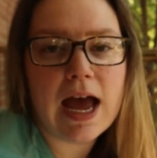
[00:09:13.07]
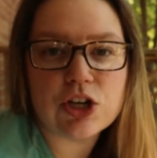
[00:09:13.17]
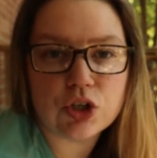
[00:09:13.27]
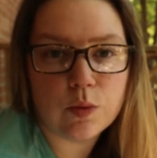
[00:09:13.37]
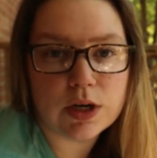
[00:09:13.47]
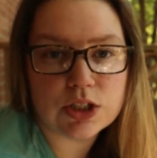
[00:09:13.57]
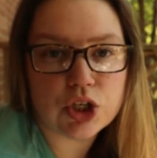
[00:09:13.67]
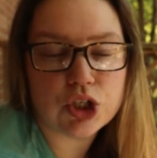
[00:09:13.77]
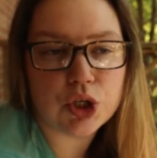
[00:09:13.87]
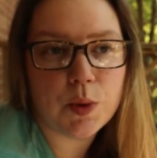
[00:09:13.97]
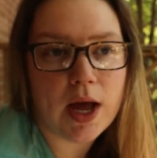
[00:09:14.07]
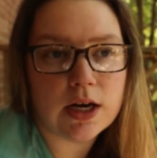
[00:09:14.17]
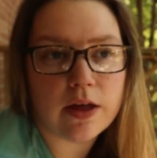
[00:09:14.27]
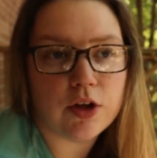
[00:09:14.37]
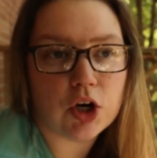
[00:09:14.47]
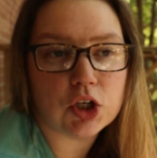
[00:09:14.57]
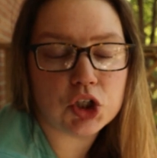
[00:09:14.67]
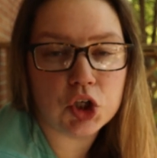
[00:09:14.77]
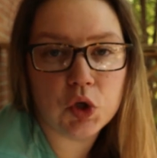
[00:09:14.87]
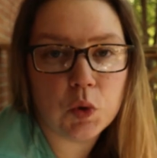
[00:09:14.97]
Ashley wanted to do another
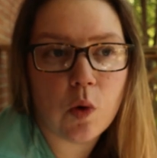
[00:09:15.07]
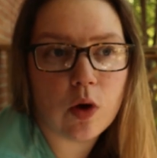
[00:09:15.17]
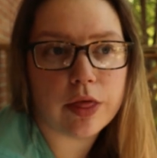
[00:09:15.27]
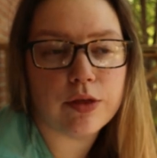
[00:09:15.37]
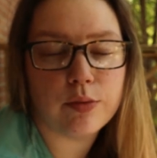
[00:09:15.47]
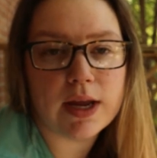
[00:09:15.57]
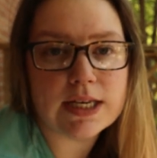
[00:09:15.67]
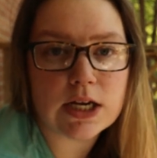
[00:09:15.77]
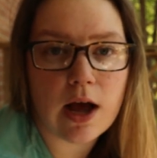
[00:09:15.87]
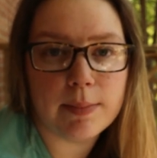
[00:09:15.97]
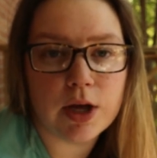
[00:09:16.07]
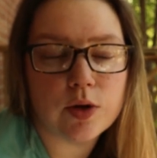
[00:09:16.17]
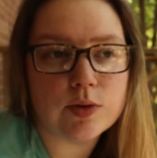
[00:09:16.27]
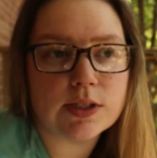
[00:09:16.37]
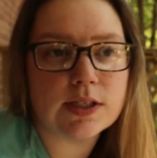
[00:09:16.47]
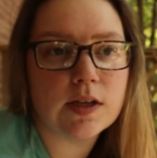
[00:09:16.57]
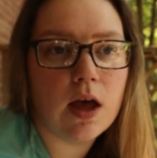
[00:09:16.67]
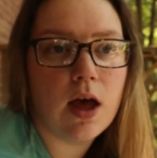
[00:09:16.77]
two or three top coats.